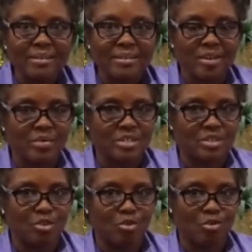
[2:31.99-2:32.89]
There was
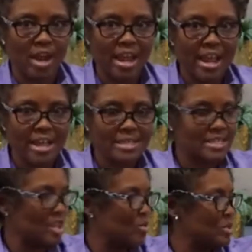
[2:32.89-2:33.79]
grass,
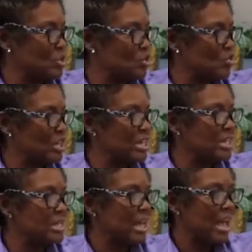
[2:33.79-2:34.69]
there was trees,